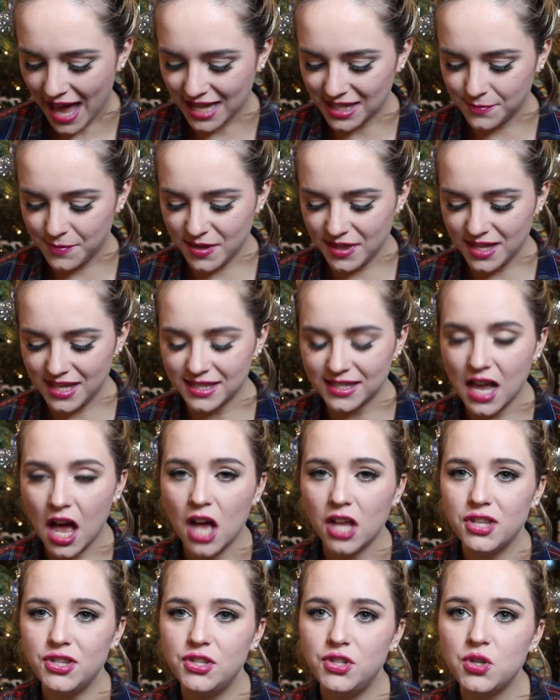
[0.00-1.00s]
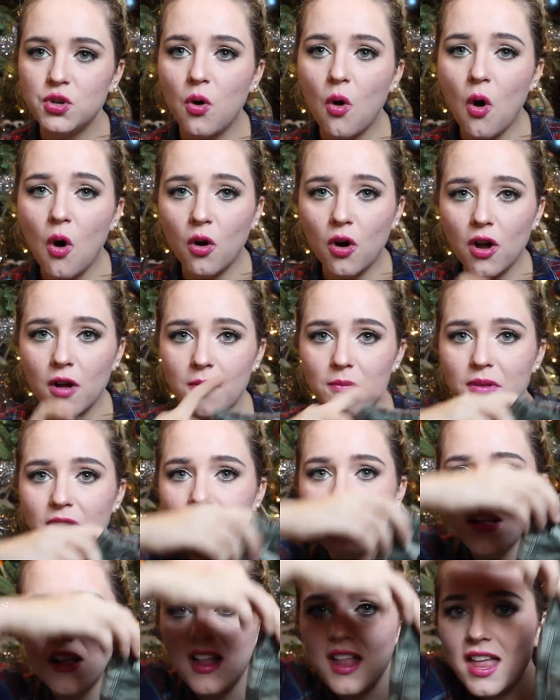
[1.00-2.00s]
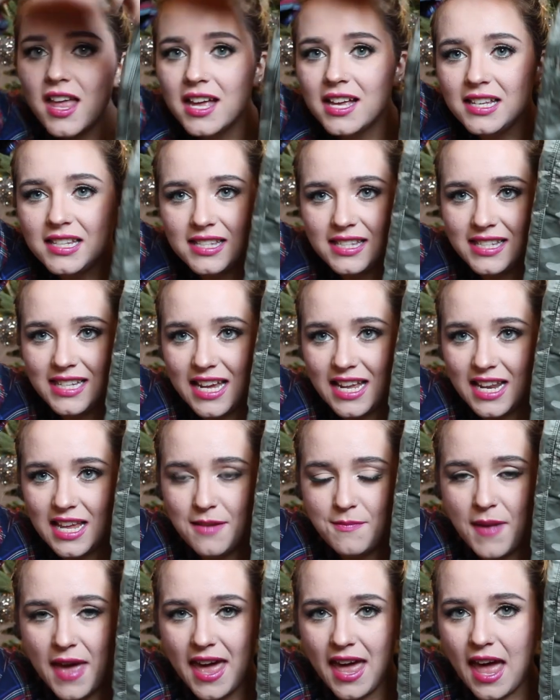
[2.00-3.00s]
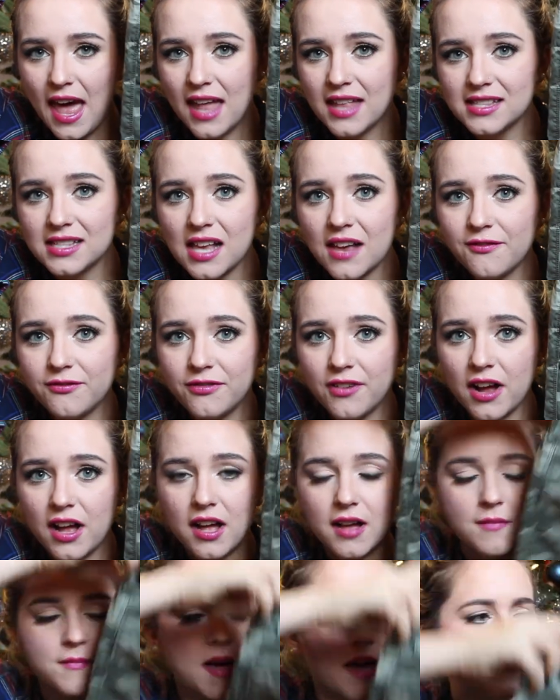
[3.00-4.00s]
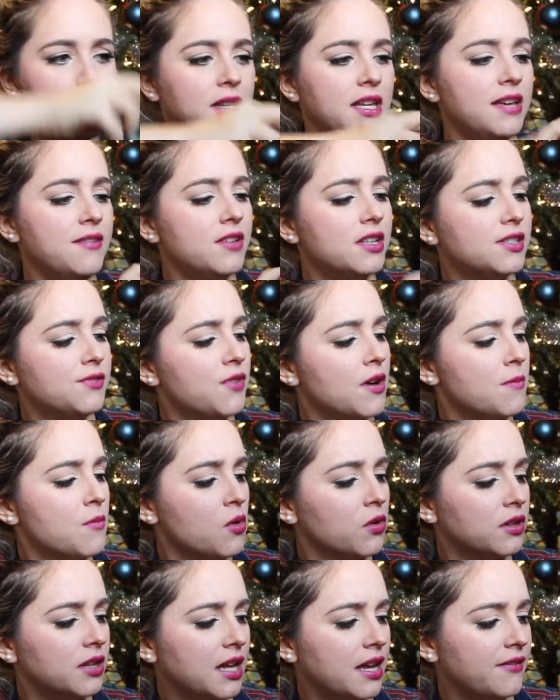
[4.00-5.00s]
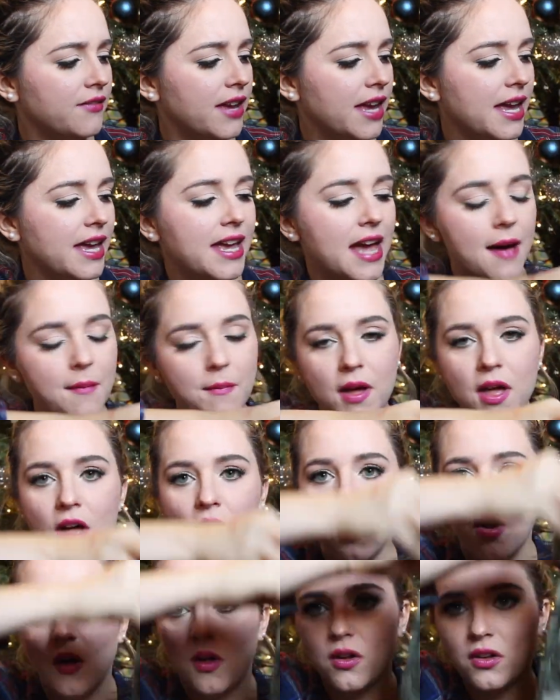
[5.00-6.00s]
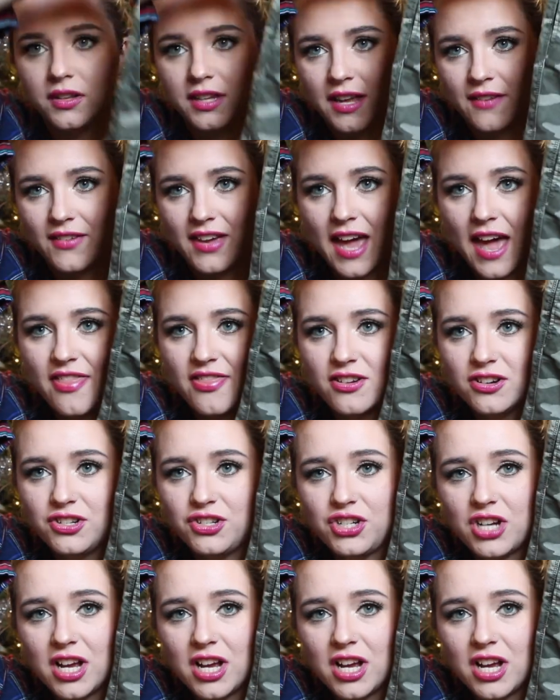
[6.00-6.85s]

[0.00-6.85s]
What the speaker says: has been these adorable skinny pants from, I believe it's from Old Navy. Yep, Old Navy. And they're